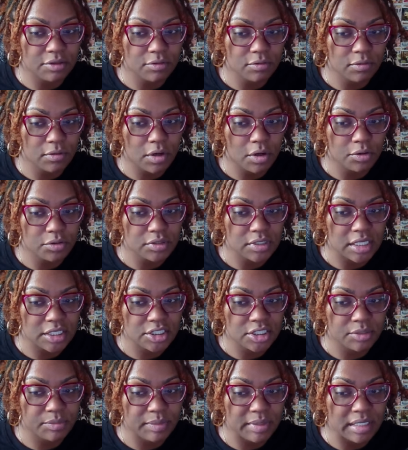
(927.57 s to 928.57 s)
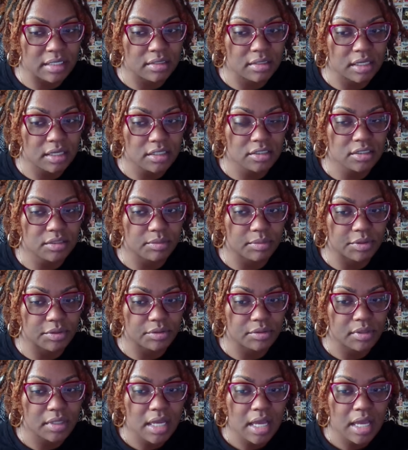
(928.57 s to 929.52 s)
through ghosts that should be untouchable.